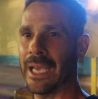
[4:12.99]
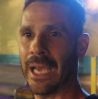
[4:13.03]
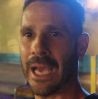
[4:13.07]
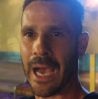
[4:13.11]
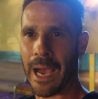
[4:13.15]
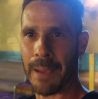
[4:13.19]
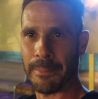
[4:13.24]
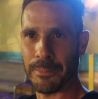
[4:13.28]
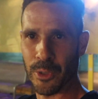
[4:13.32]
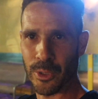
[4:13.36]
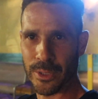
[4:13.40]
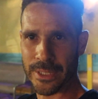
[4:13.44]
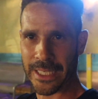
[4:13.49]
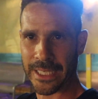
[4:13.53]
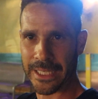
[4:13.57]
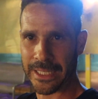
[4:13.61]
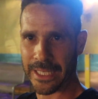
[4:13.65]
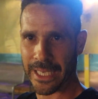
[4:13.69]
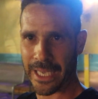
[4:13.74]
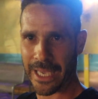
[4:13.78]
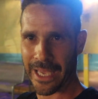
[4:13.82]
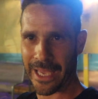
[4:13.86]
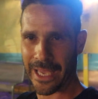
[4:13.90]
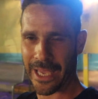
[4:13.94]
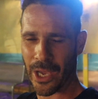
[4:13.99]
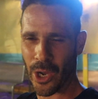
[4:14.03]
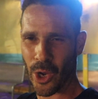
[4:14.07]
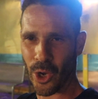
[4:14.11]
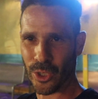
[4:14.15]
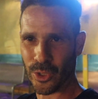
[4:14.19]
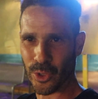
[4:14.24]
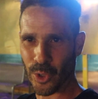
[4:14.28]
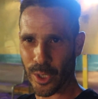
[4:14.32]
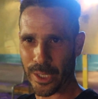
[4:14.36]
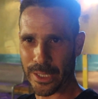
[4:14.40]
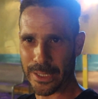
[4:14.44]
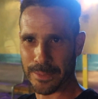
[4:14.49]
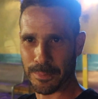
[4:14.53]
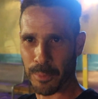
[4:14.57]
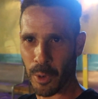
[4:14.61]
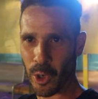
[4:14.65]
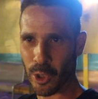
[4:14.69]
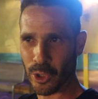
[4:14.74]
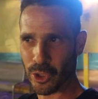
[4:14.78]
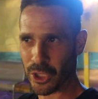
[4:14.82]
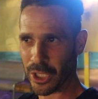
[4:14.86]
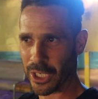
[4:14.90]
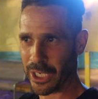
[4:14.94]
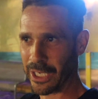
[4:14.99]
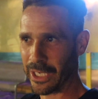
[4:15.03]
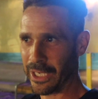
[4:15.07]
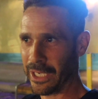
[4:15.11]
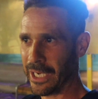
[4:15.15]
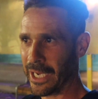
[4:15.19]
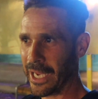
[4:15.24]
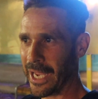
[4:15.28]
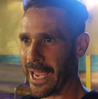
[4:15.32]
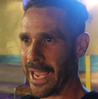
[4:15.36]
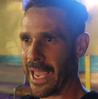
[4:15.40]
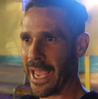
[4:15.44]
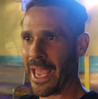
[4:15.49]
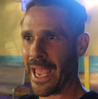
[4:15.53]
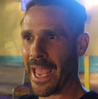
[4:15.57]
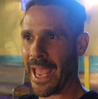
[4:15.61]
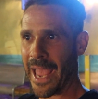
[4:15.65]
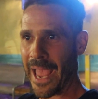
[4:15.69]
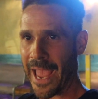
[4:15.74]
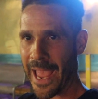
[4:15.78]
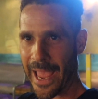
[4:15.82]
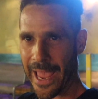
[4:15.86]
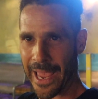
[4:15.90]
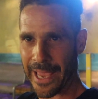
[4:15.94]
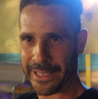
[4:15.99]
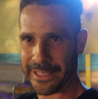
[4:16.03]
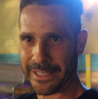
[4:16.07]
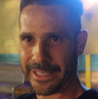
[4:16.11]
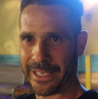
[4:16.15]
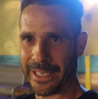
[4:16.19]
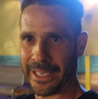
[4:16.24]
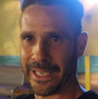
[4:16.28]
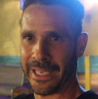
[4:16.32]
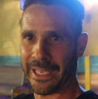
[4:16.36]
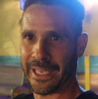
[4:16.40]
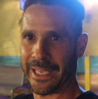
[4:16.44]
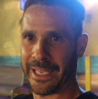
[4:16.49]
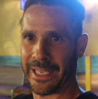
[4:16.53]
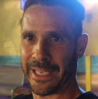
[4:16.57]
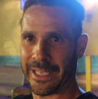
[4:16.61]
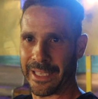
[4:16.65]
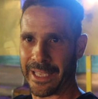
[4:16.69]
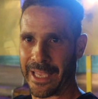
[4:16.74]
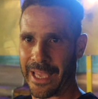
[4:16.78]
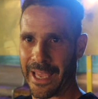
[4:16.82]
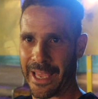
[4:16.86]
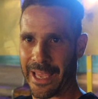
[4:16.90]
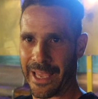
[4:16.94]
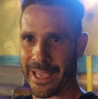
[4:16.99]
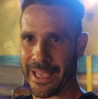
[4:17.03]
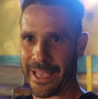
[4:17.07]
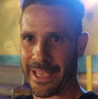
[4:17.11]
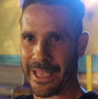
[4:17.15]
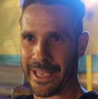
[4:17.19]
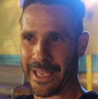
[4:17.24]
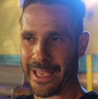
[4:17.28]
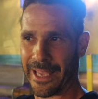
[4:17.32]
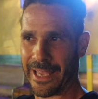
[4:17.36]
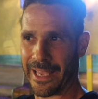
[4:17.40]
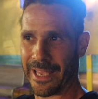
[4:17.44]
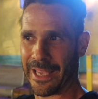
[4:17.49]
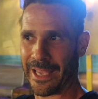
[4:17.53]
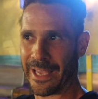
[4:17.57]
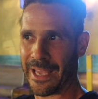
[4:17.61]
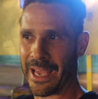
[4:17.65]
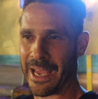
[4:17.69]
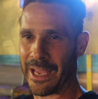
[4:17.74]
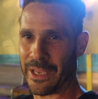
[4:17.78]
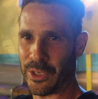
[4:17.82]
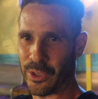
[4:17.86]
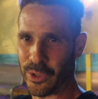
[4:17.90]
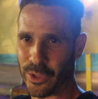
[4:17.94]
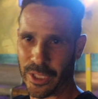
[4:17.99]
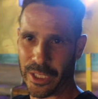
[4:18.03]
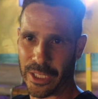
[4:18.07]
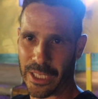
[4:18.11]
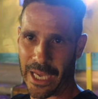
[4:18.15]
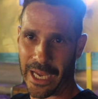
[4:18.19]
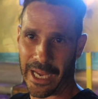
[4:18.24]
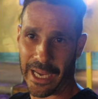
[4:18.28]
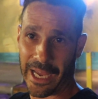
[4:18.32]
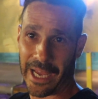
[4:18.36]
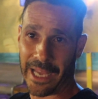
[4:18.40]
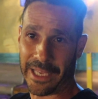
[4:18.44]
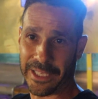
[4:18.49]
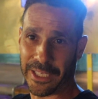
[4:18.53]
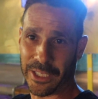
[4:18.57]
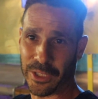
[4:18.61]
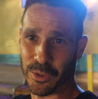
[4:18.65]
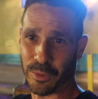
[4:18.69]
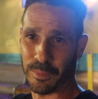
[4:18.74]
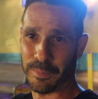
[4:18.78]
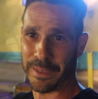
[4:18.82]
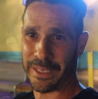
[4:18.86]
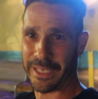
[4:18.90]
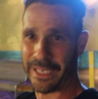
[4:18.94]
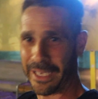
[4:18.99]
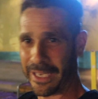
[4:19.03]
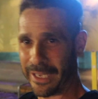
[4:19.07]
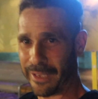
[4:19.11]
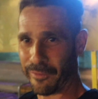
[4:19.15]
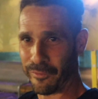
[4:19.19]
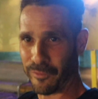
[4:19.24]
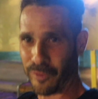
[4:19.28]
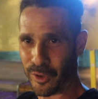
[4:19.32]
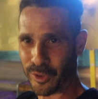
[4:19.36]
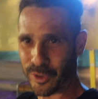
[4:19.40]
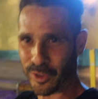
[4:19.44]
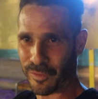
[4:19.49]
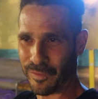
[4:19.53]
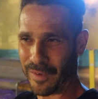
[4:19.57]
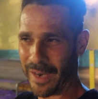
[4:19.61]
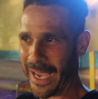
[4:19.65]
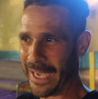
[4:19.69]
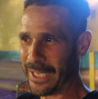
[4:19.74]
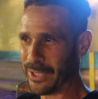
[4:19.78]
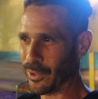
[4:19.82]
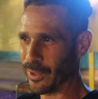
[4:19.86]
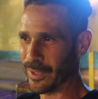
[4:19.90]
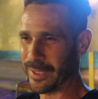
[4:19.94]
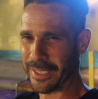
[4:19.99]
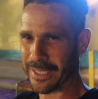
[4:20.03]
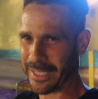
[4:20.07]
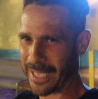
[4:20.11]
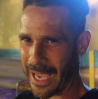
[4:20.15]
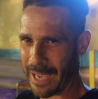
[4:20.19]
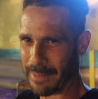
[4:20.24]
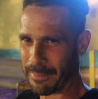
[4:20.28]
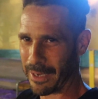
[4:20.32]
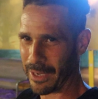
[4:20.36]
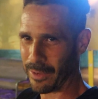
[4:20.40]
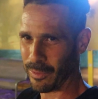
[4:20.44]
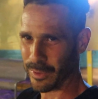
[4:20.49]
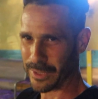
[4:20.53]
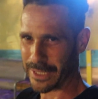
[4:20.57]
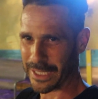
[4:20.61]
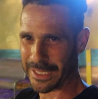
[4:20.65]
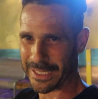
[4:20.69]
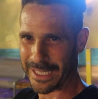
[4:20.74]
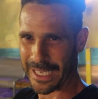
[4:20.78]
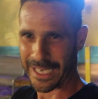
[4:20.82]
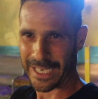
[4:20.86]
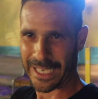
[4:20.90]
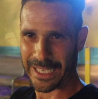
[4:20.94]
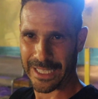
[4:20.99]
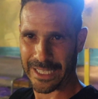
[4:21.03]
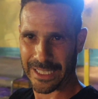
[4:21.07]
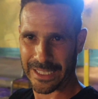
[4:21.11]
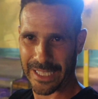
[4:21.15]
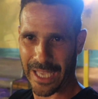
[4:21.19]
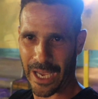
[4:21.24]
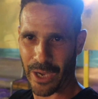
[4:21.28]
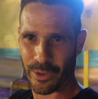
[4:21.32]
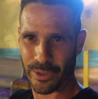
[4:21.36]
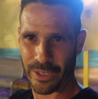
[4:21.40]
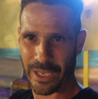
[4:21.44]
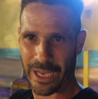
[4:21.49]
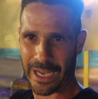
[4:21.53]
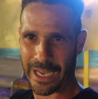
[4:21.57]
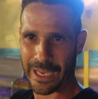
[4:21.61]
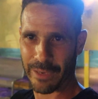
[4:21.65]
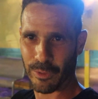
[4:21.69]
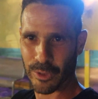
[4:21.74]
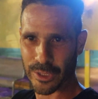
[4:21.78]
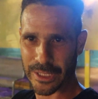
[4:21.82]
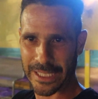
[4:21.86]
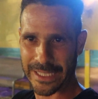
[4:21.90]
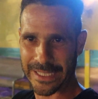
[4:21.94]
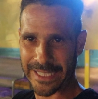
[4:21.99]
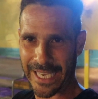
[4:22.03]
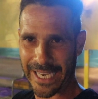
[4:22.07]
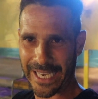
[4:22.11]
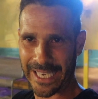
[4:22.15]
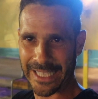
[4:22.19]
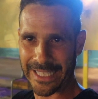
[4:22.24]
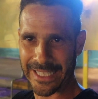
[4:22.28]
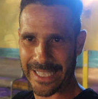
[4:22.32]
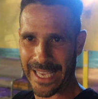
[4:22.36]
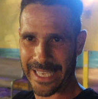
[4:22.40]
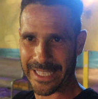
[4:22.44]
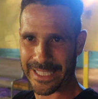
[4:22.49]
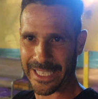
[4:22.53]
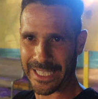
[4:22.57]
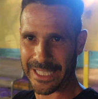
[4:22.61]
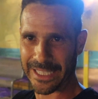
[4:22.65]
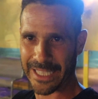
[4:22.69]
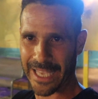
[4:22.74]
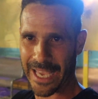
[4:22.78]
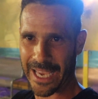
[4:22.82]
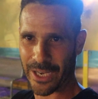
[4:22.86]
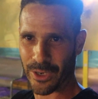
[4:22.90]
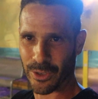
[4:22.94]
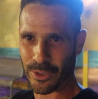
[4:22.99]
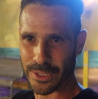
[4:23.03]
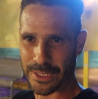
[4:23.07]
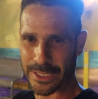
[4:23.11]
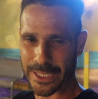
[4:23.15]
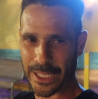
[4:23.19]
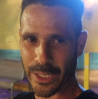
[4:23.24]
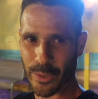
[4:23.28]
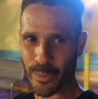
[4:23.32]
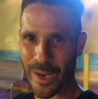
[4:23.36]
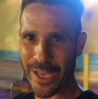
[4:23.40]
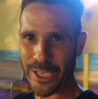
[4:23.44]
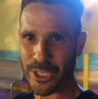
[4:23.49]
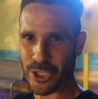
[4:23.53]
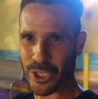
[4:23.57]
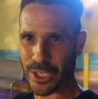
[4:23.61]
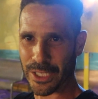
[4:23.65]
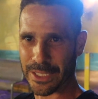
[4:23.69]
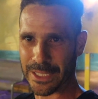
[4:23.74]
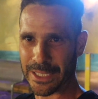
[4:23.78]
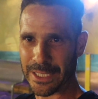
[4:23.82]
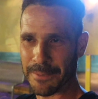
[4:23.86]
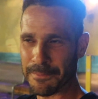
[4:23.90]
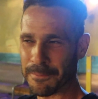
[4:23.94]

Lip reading: I'm using the auto exposure, and I need to be in front of light all the time. I wasn't taking it out. I wasn't taking that in considerations.